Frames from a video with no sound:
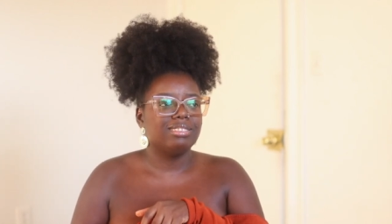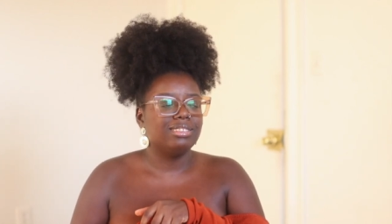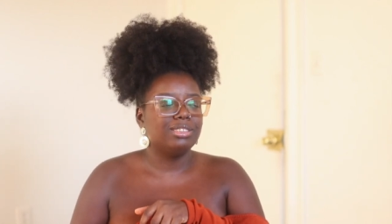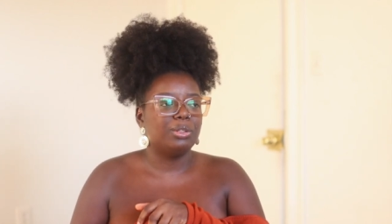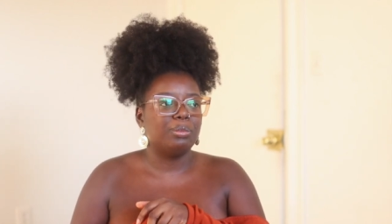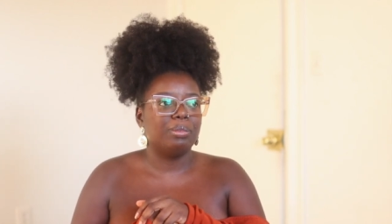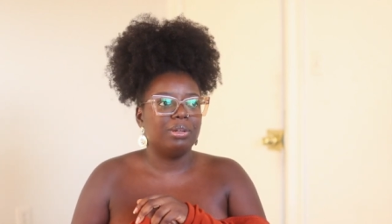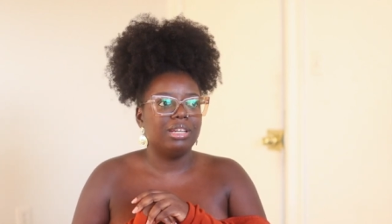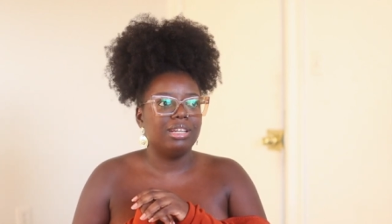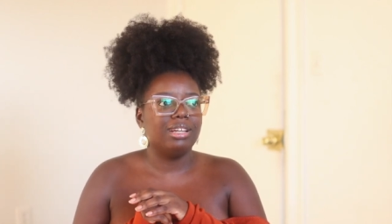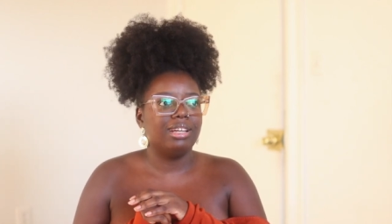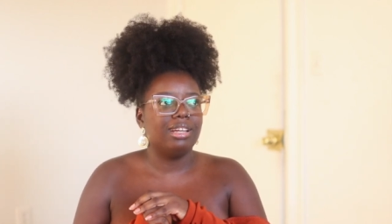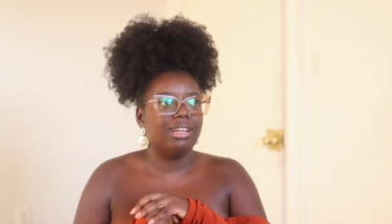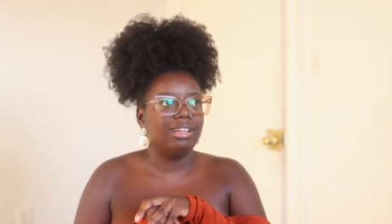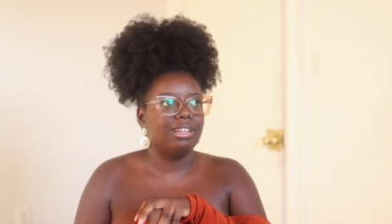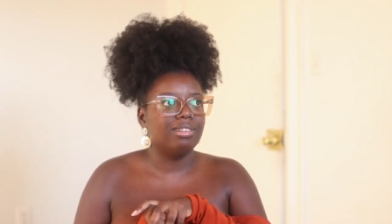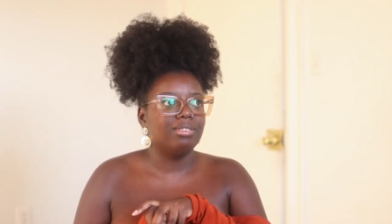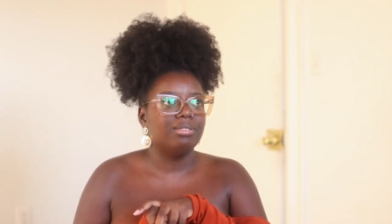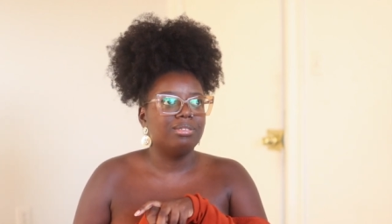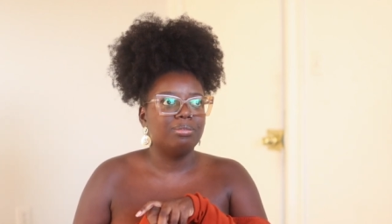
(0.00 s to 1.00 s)
oh my
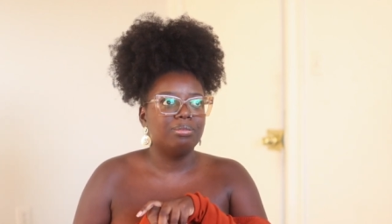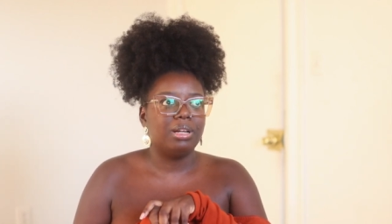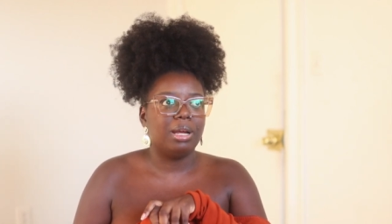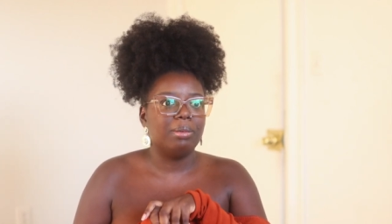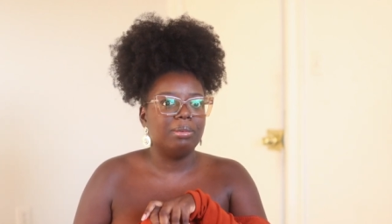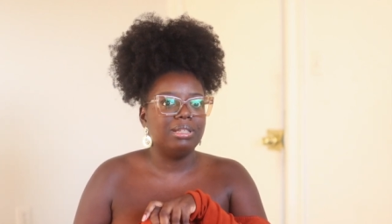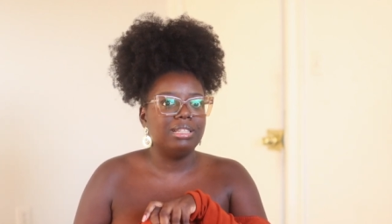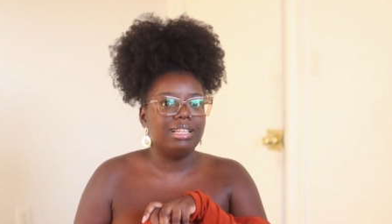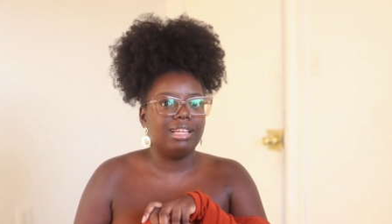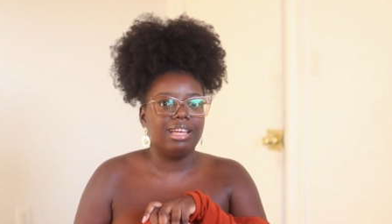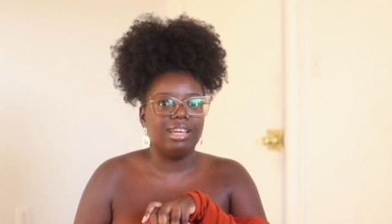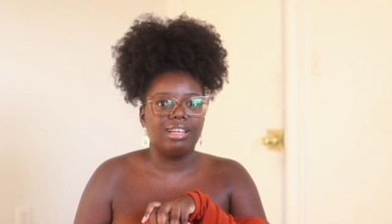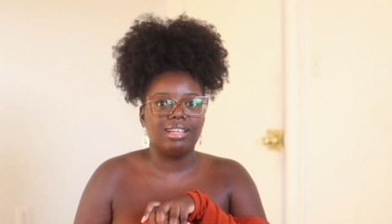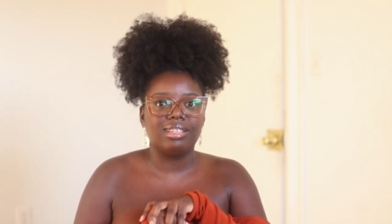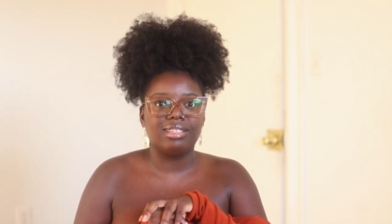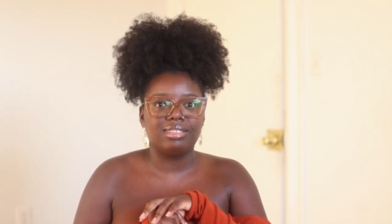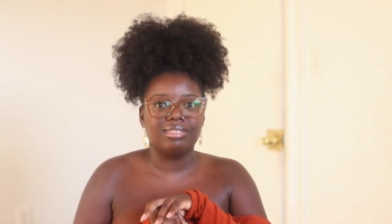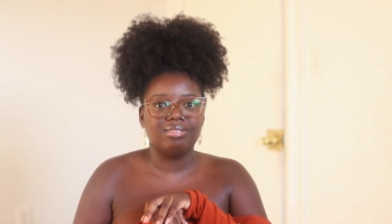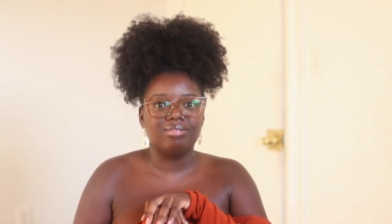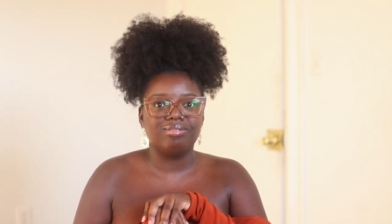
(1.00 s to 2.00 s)
god, probably
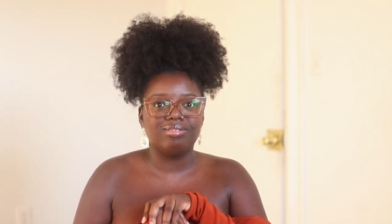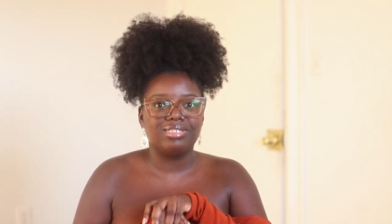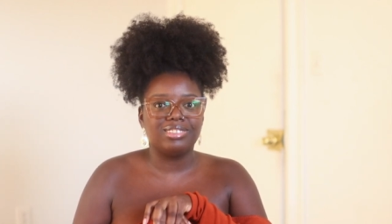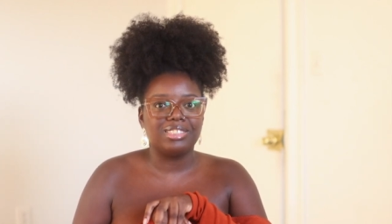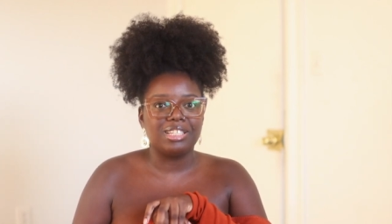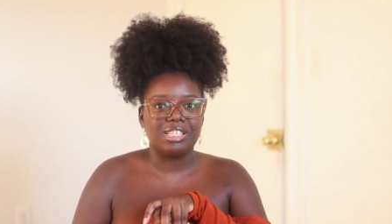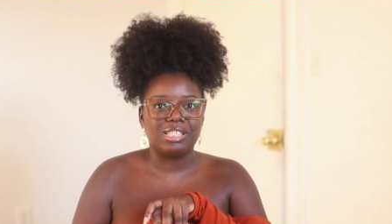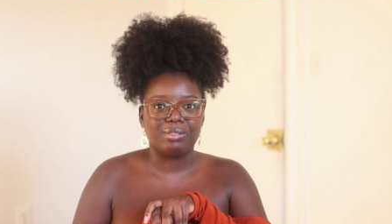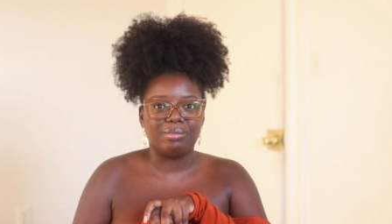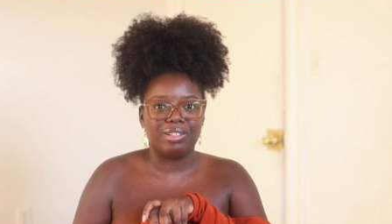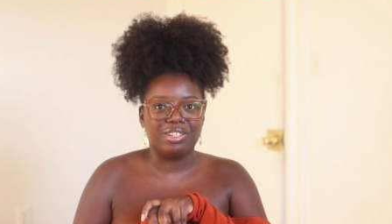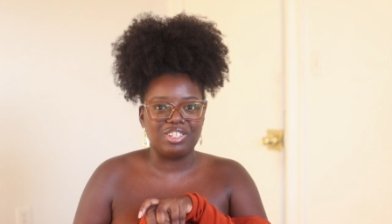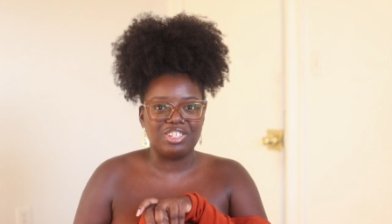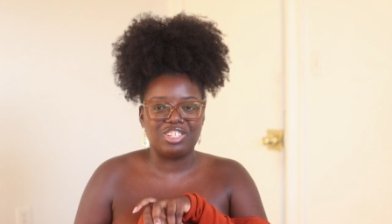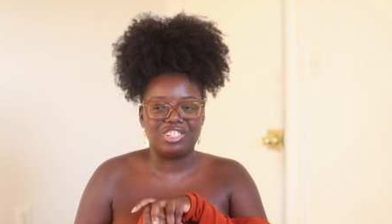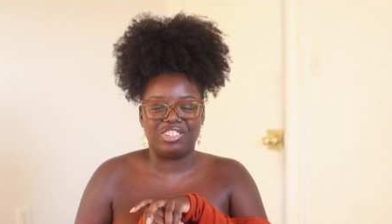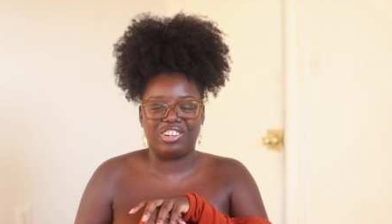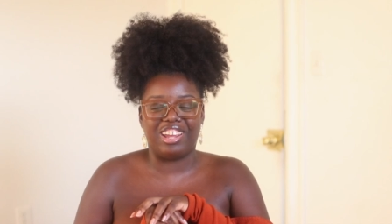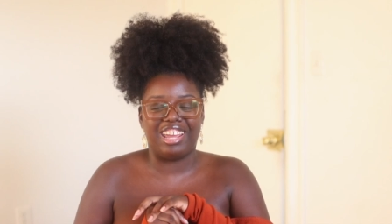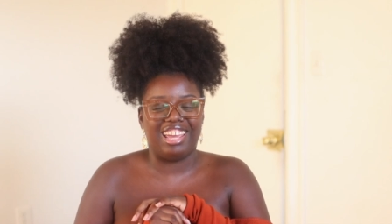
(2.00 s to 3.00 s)
like 6 months
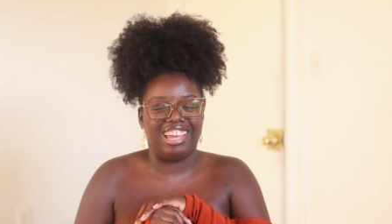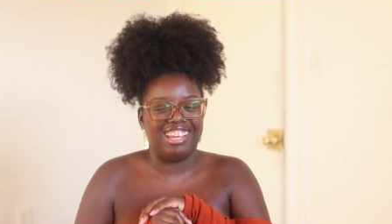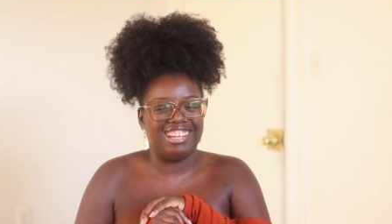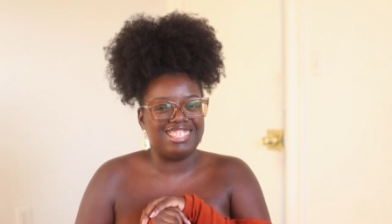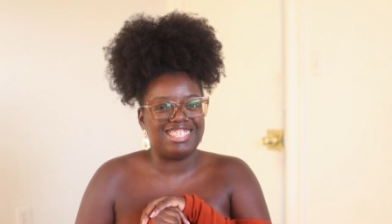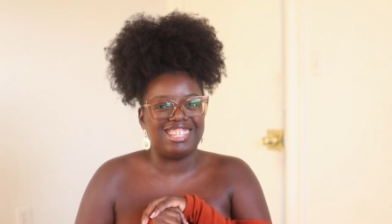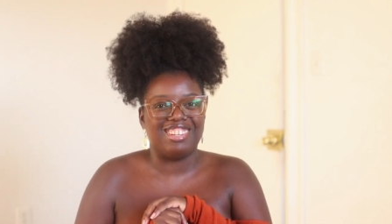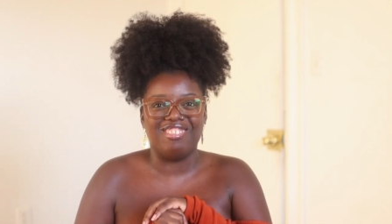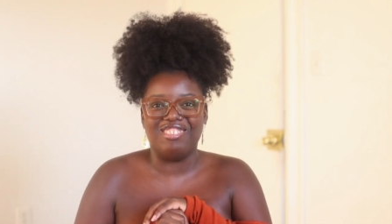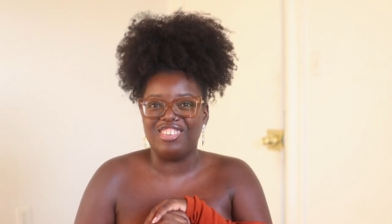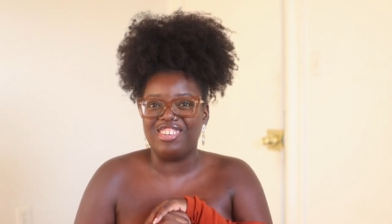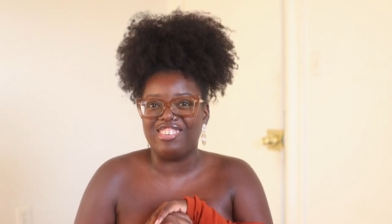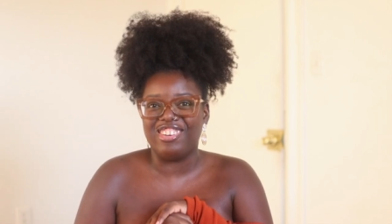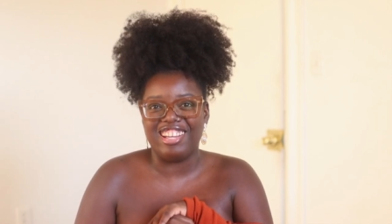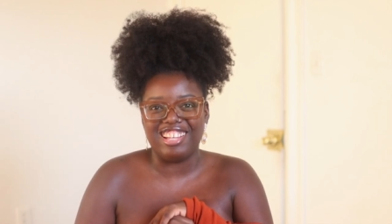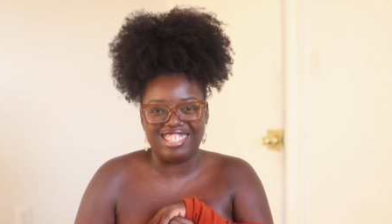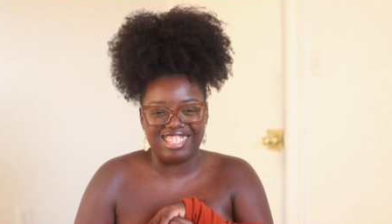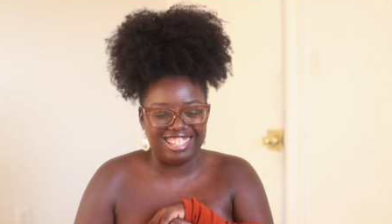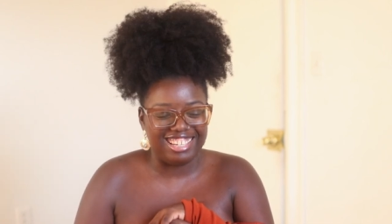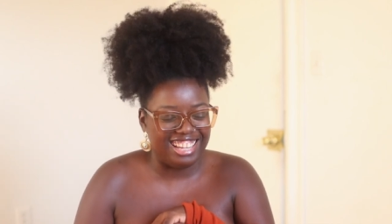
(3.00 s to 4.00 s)
straight, so
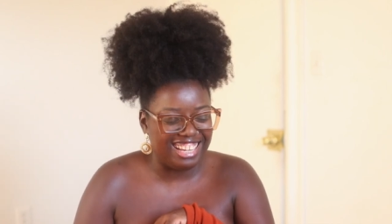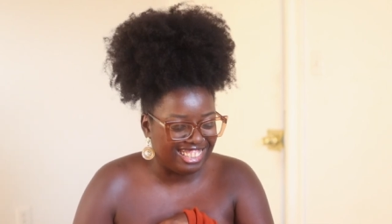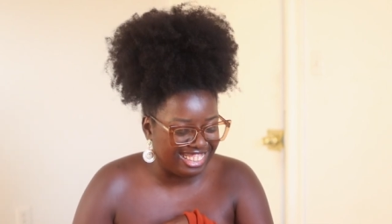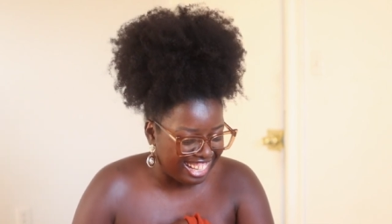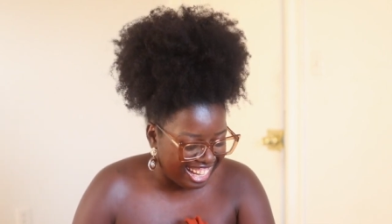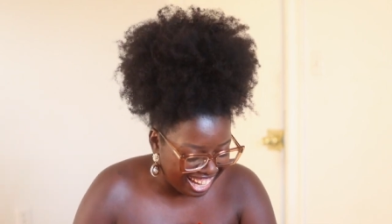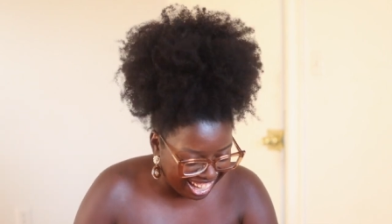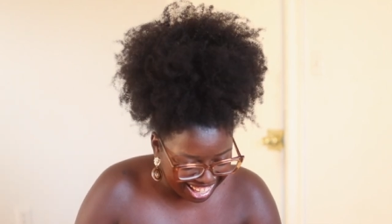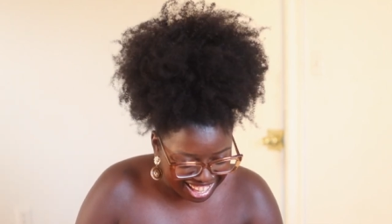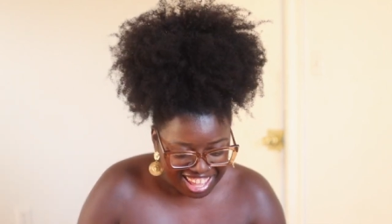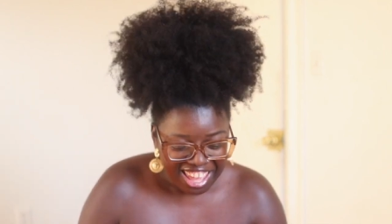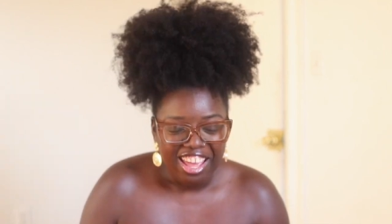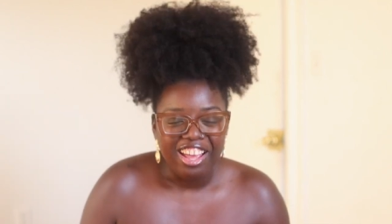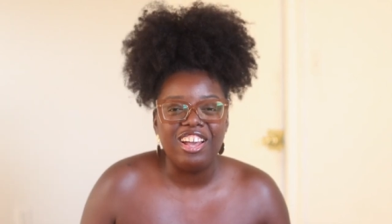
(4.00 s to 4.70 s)
crazy like that,